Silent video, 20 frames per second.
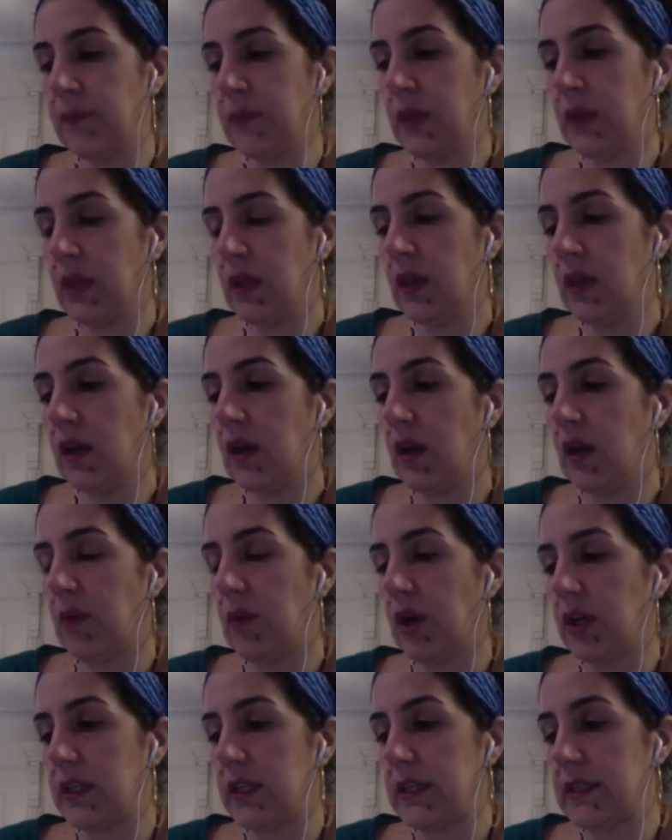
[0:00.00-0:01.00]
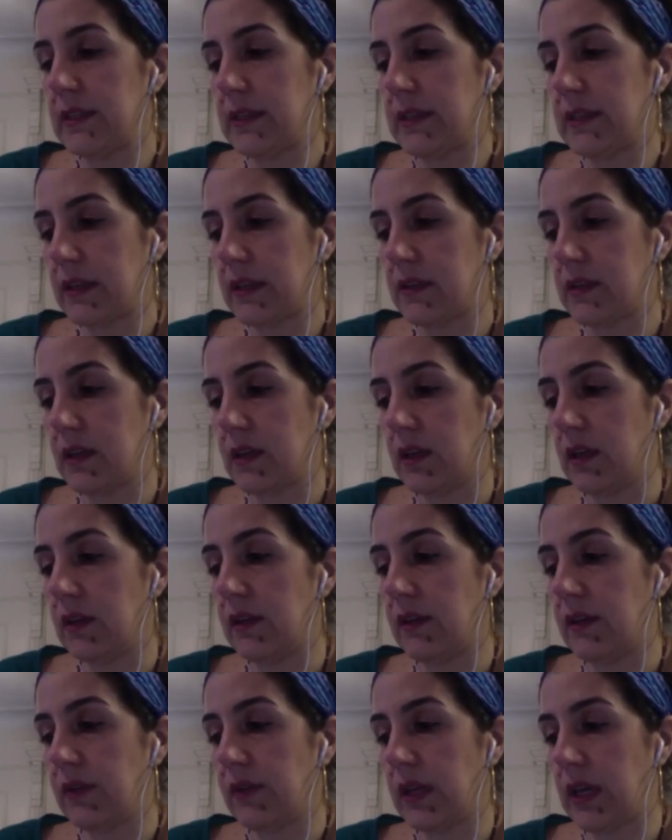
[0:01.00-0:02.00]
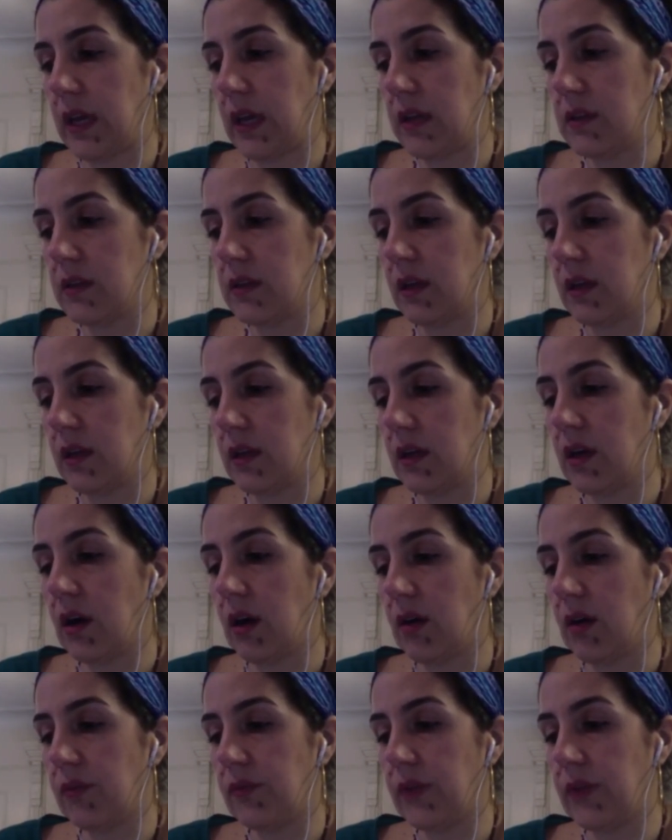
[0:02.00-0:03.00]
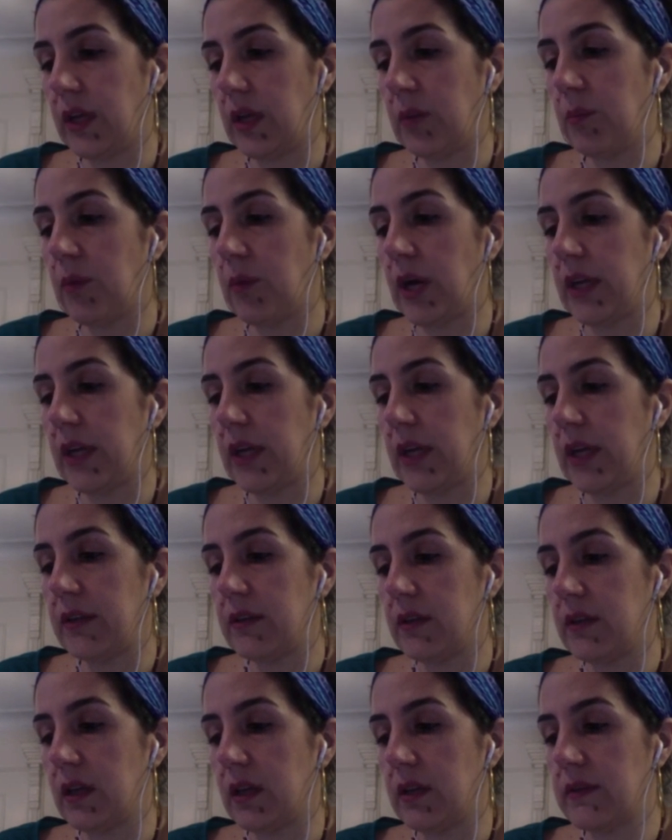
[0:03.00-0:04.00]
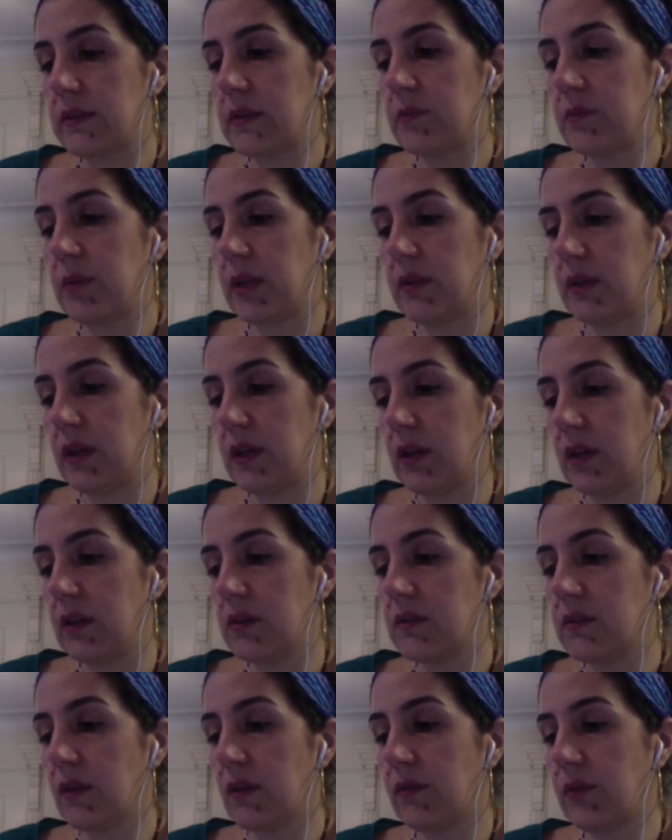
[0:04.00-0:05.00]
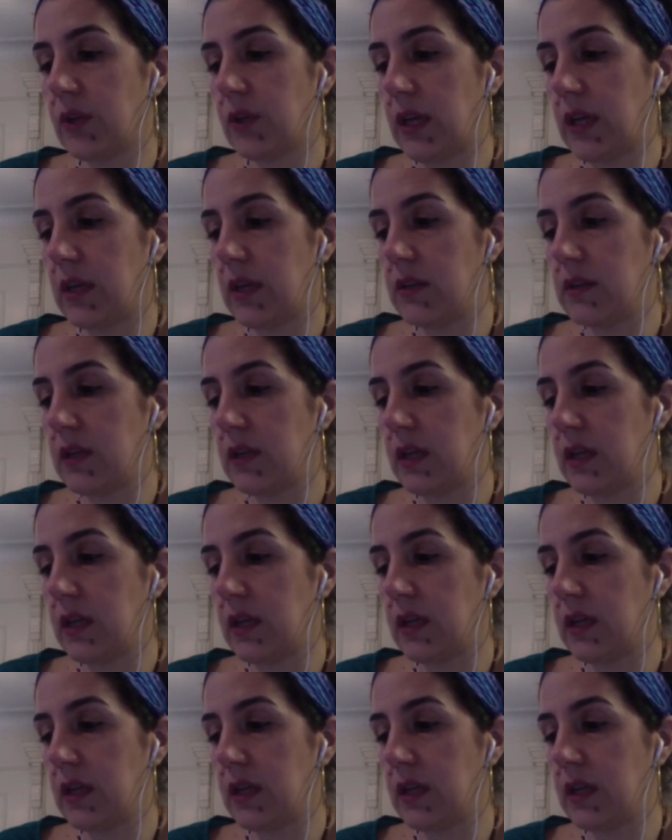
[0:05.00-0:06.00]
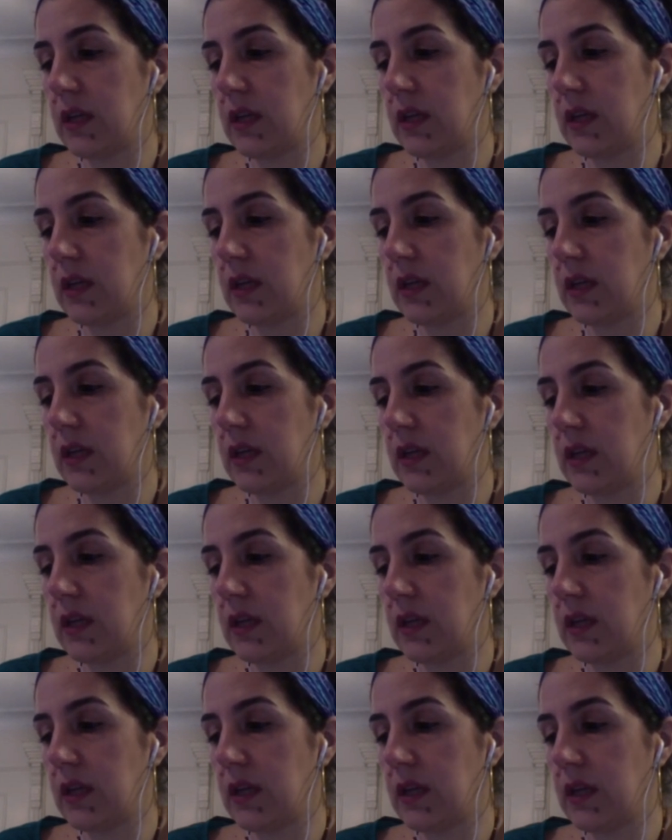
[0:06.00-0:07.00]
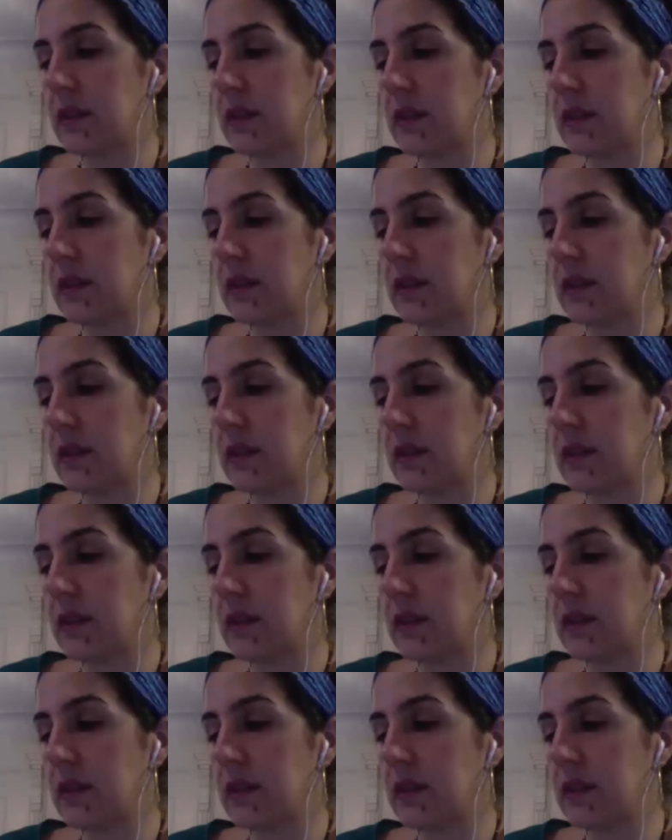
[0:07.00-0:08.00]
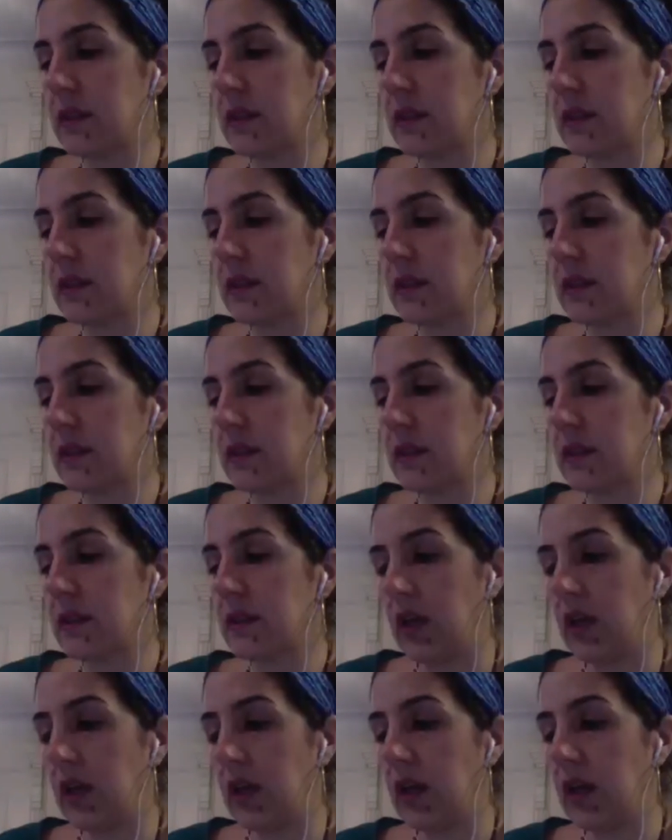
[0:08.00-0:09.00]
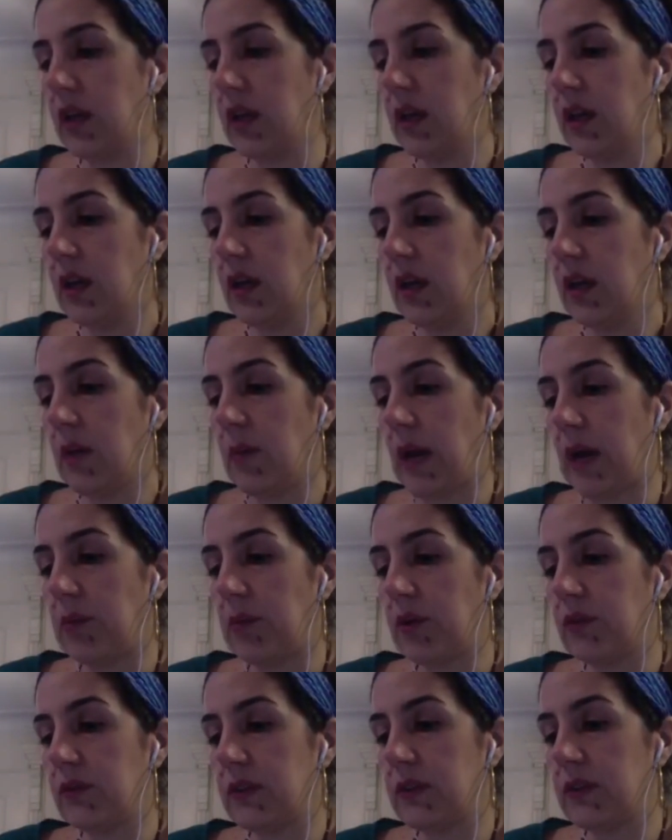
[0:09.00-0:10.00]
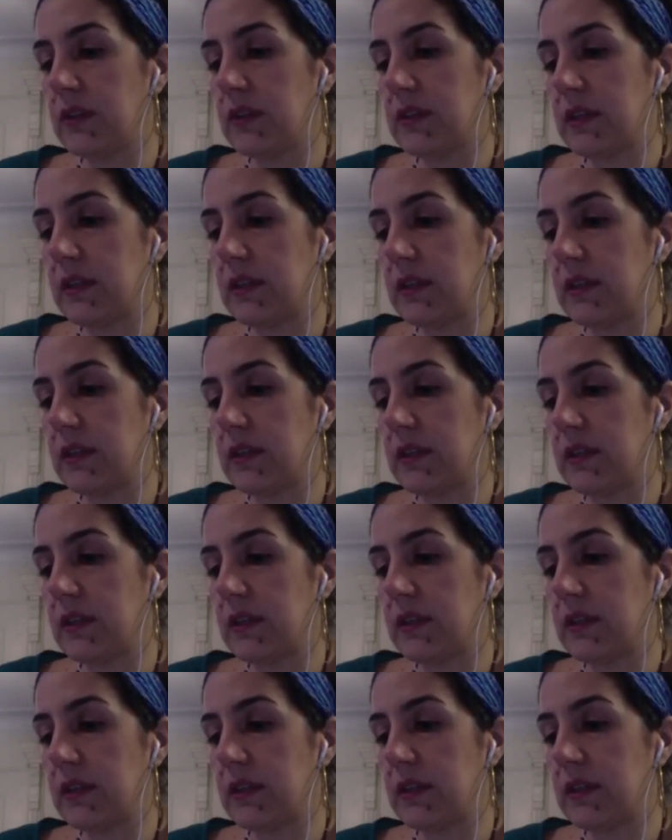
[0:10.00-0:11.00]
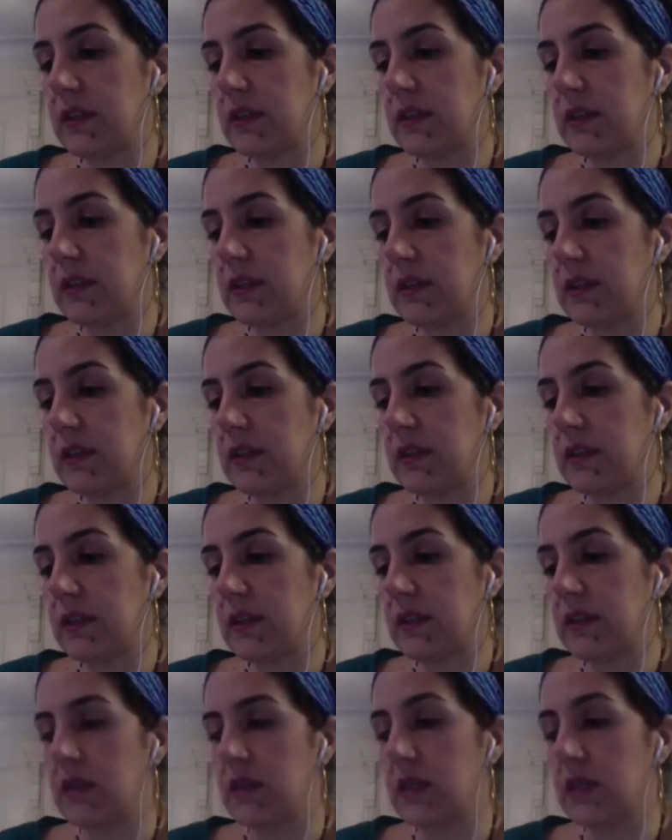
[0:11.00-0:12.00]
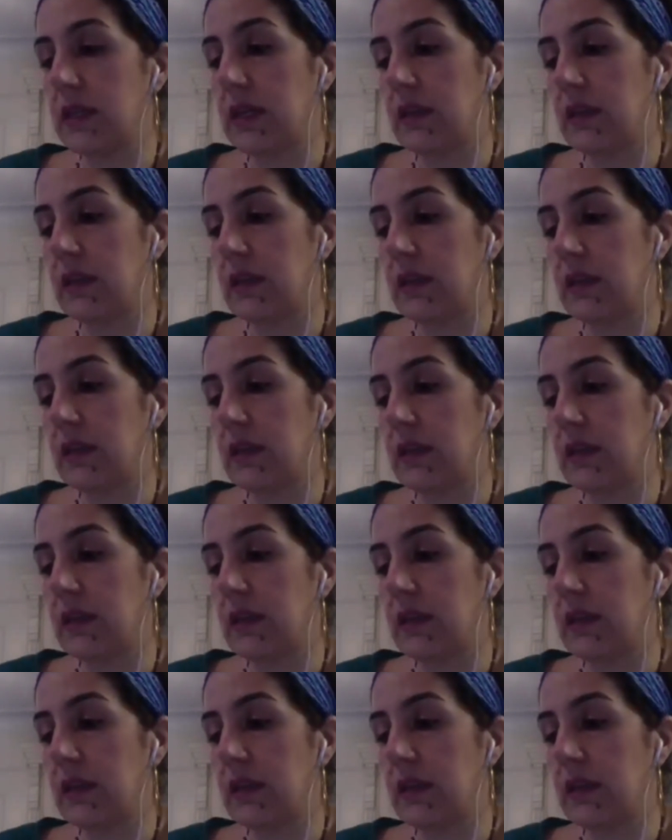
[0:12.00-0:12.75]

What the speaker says: sexing, defecating, coughing, biting, spitting, suffocating, caressing, listening, hearing, speaking. A map of the city that is not.